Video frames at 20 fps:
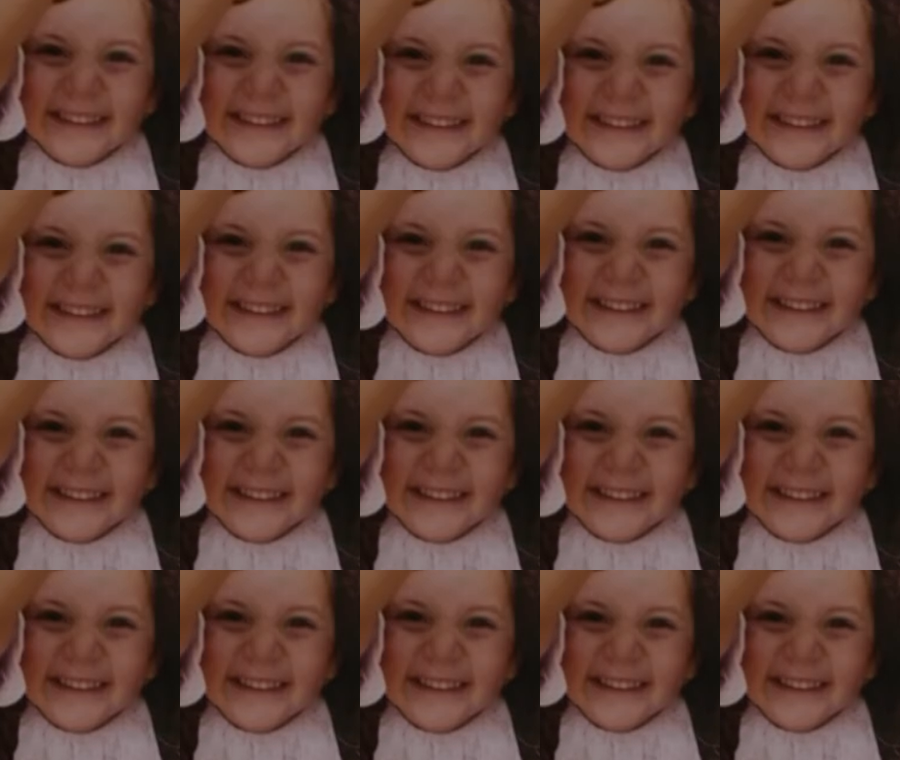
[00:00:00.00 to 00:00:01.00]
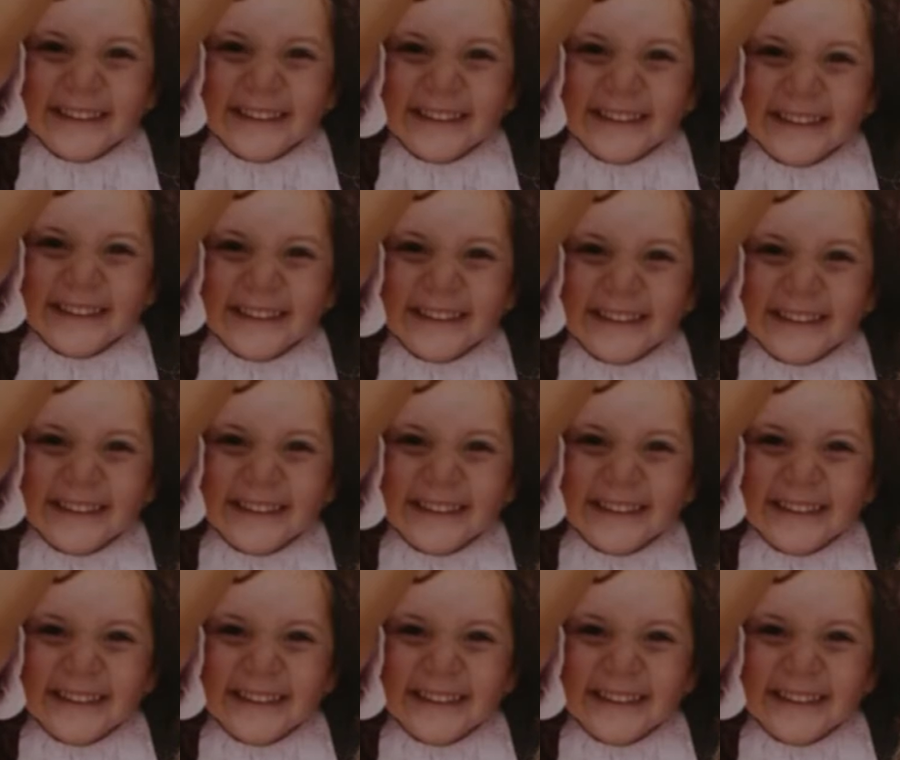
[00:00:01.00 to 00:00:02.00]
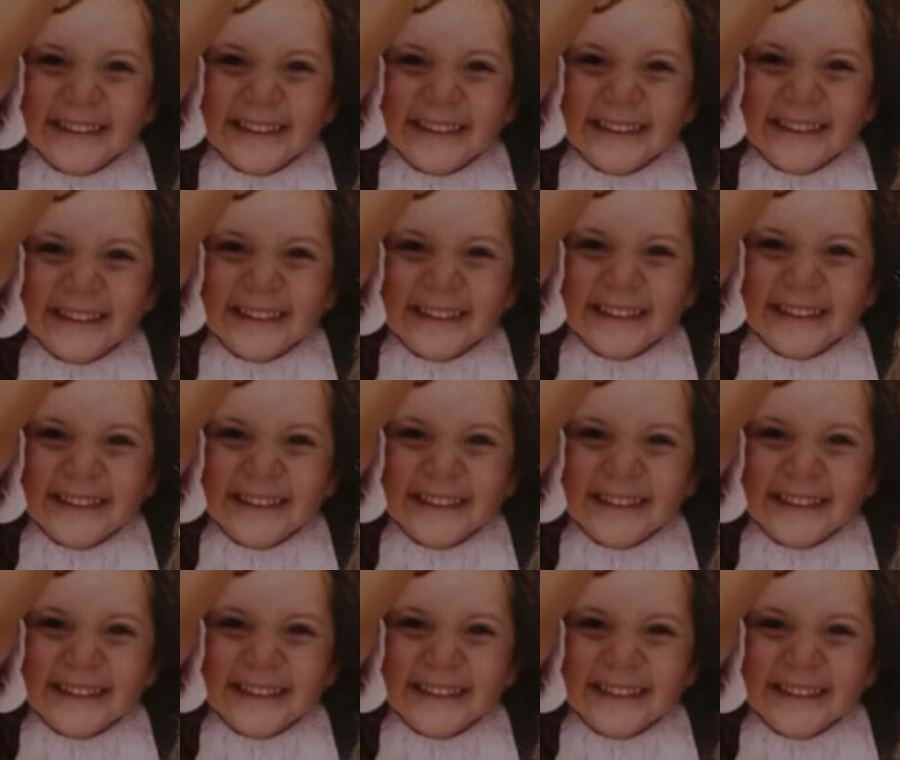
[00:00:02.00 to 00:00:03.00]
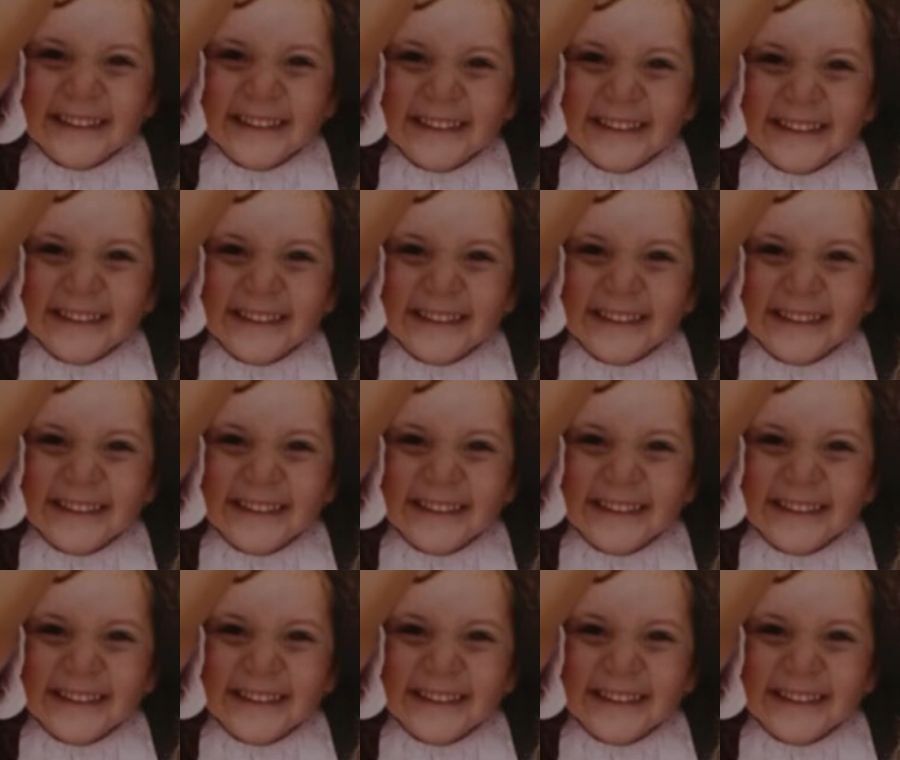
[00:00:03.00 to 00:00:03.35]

The person shown says nothing.